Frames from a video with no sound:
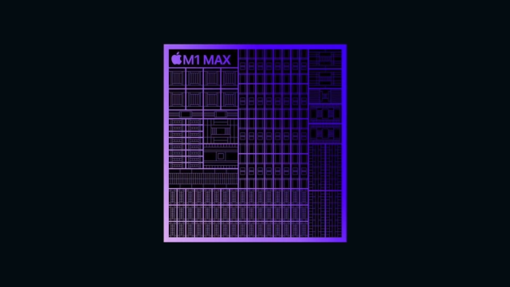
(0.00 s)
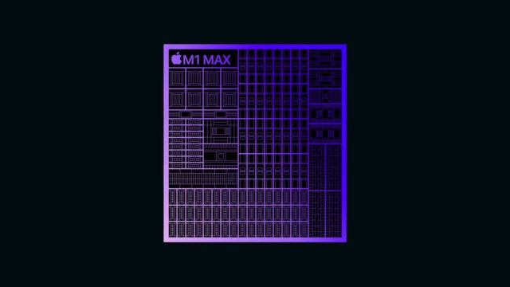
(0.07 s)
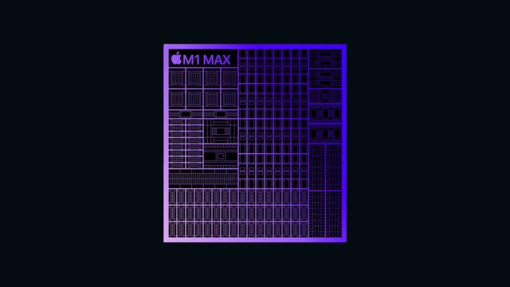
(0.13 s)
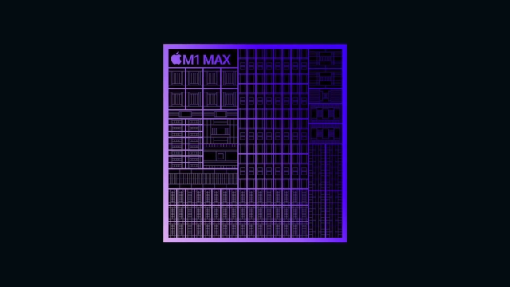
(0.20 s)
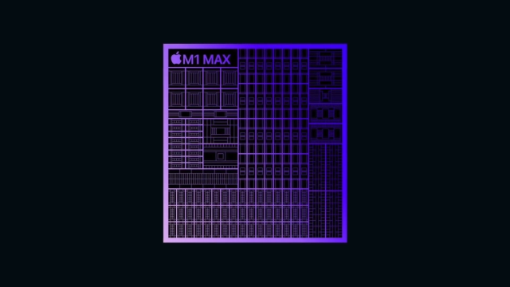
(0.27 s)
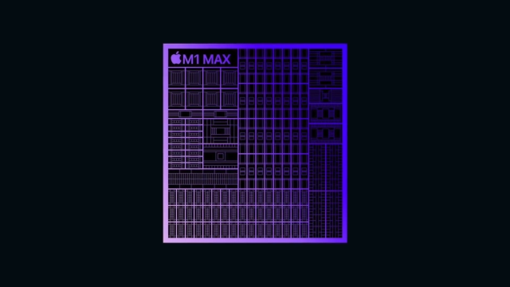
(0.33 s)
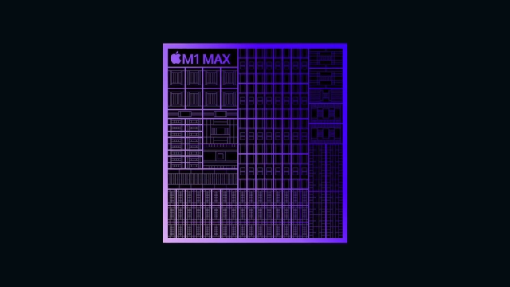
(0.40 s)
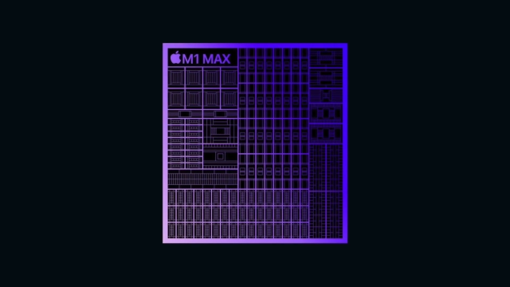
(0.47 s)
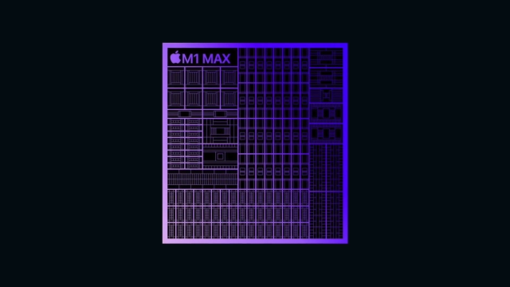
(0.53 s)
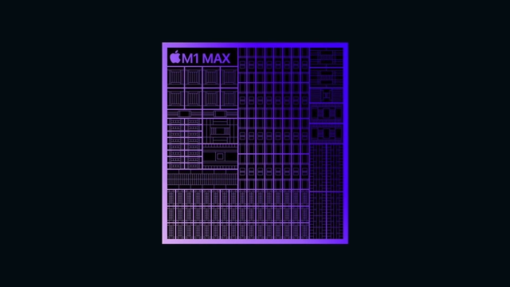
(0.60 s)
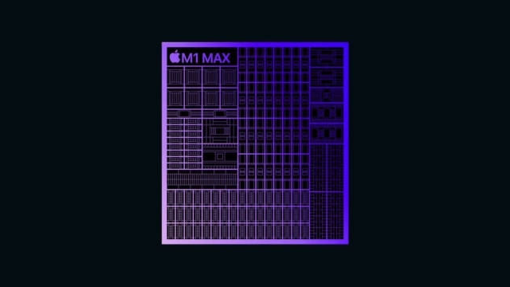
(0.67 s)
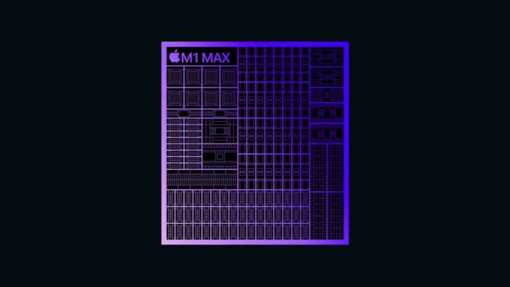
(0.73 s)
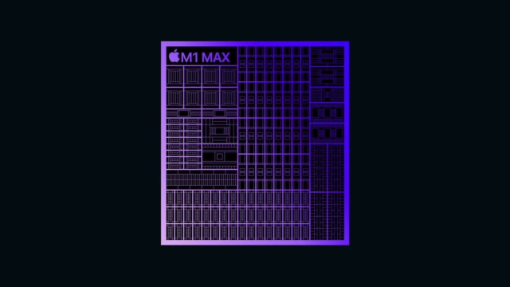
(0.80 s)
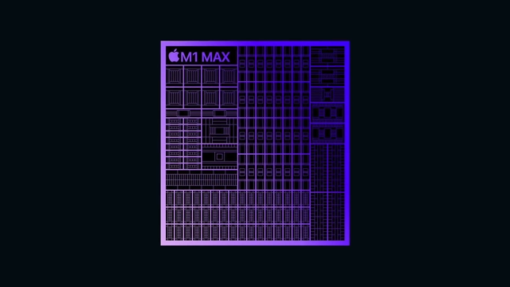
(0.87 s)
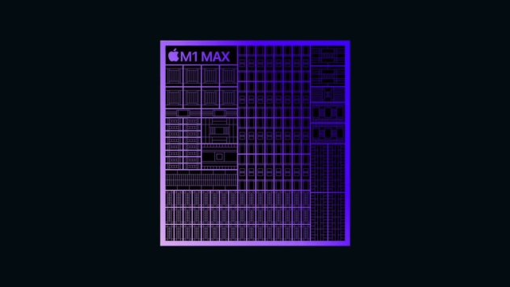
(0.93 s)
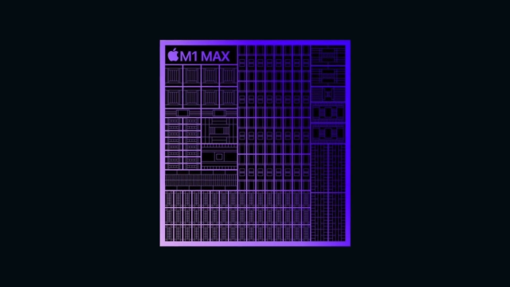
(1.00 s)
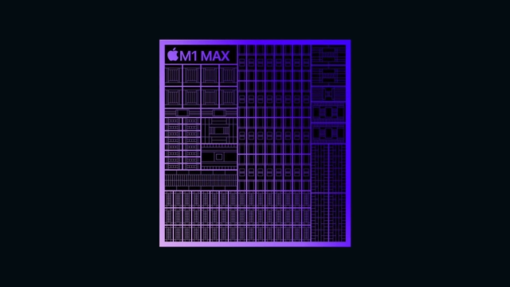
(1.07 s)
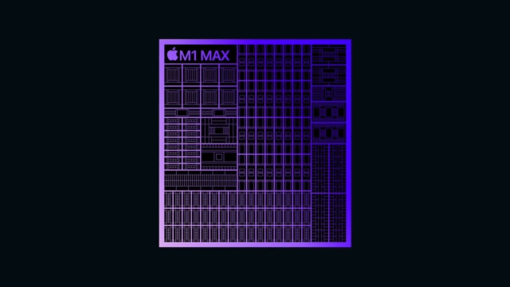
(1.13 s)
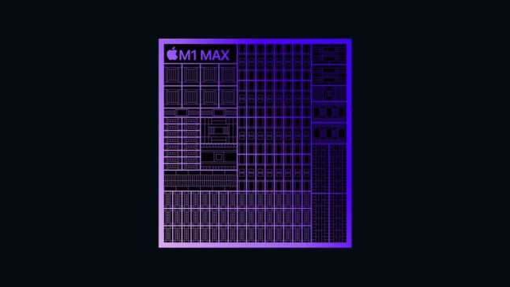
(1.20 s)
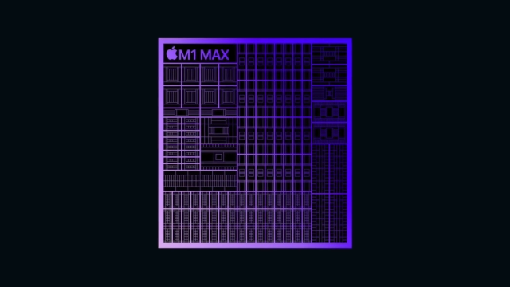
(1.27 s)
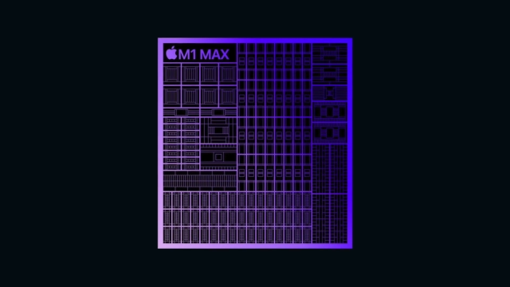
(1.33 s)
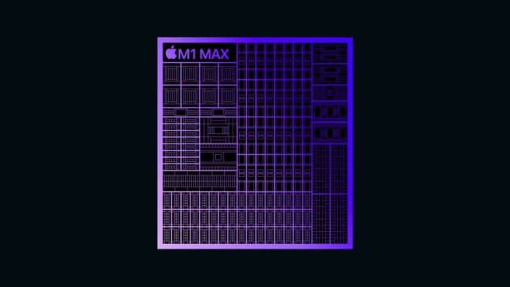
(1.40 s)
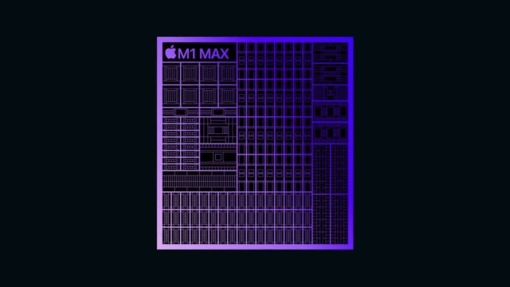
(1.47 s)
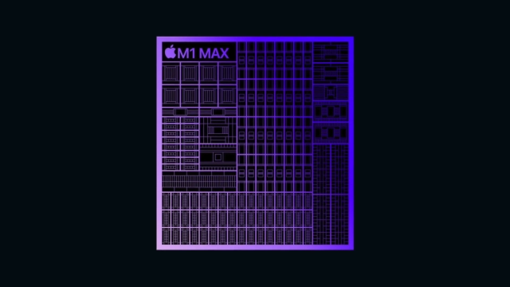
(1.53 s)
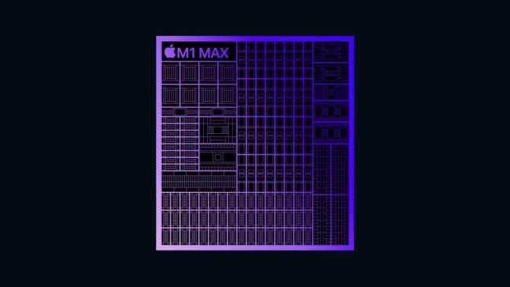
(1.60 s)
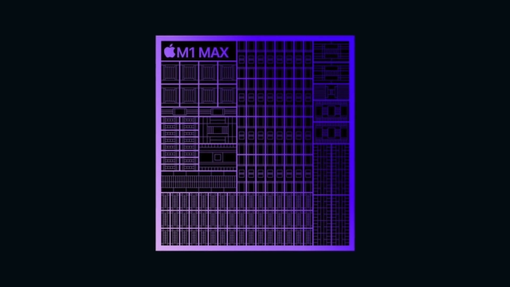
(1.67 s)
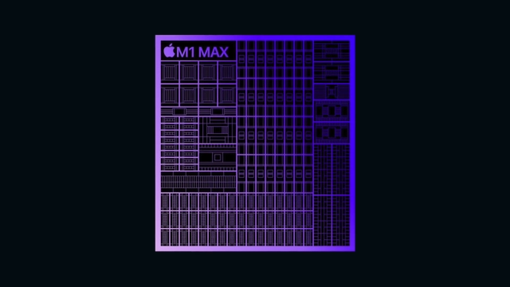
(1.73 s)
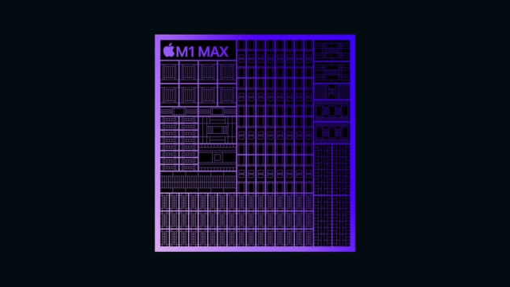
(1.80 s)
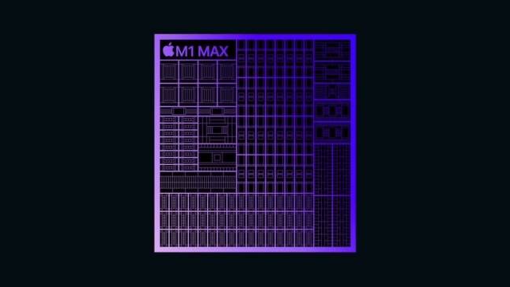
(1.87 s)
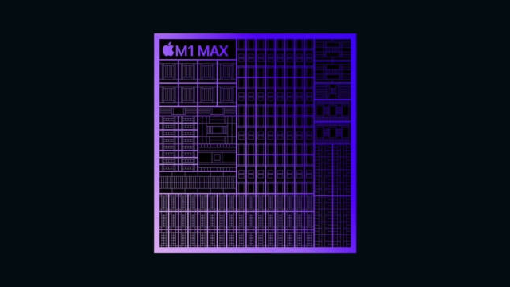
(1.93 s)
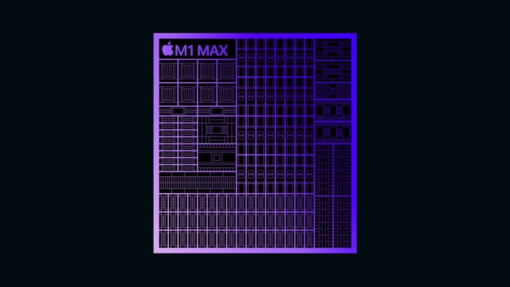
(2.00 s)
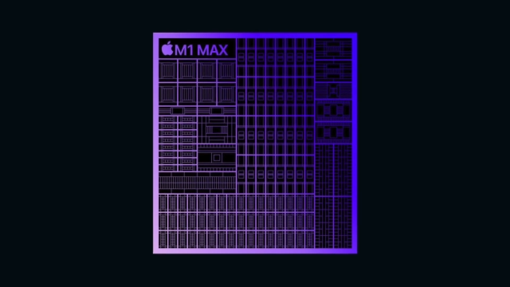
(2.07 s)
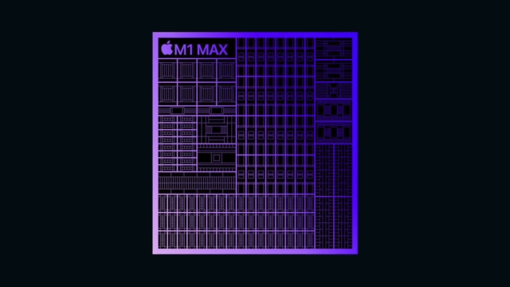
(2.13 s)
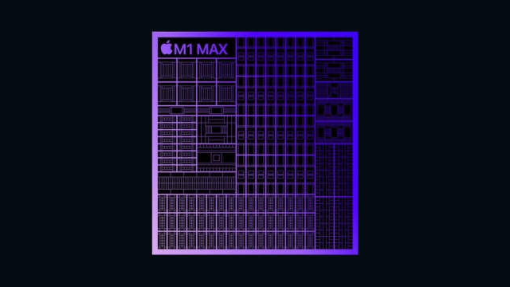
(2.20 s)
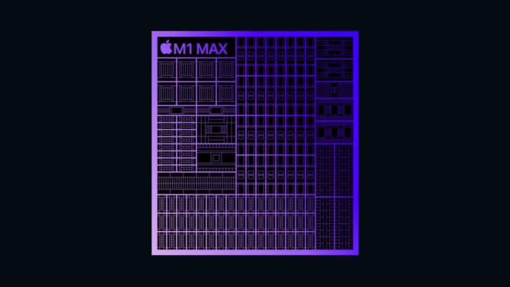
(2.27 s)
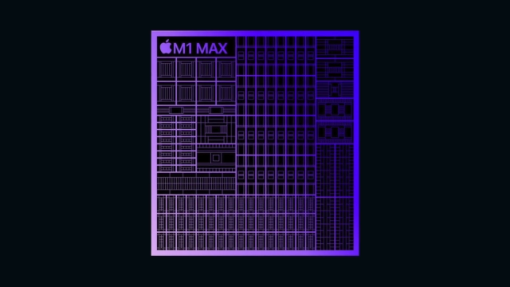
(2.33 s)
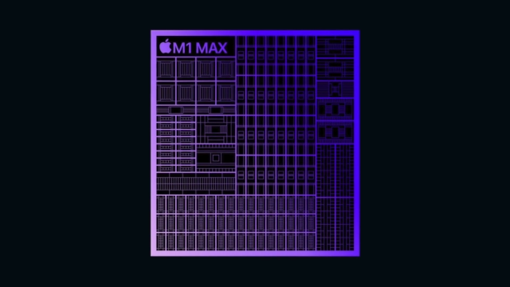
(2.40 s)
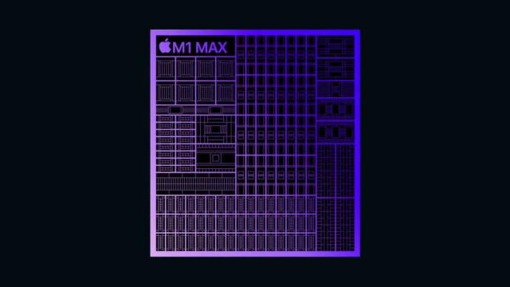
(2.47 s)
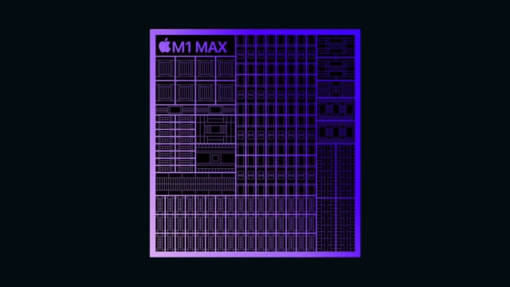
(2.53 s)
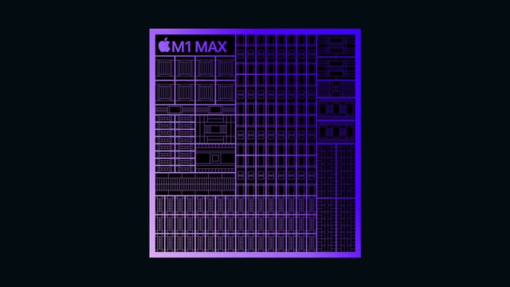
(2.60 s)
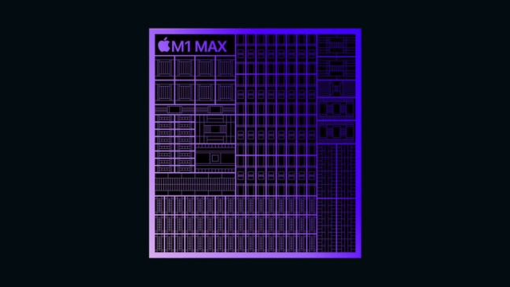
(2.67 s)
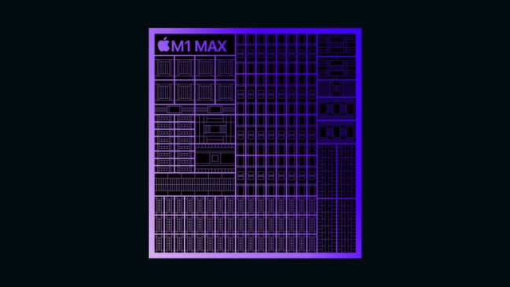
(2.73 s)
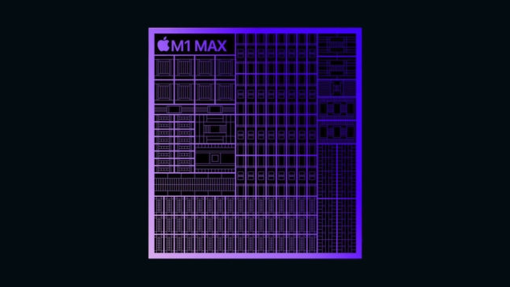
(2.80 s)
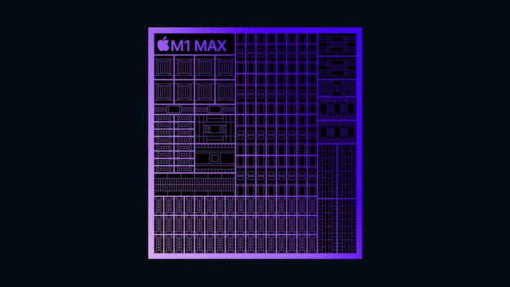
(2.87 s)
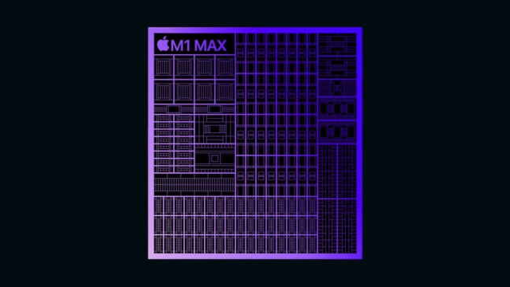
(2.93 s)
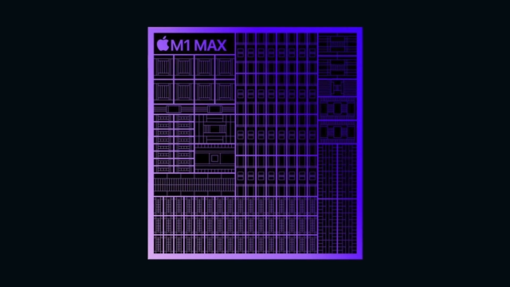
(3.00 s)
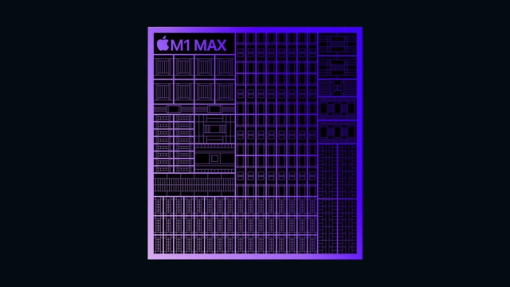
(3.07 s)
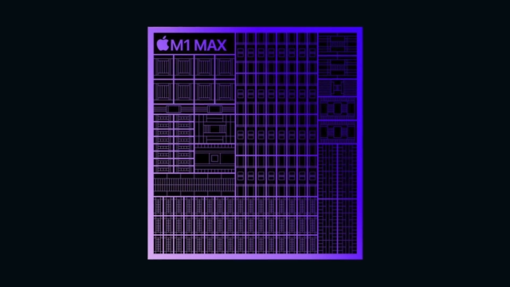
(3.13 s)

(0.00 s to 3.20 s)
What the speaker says: (no speaker visible)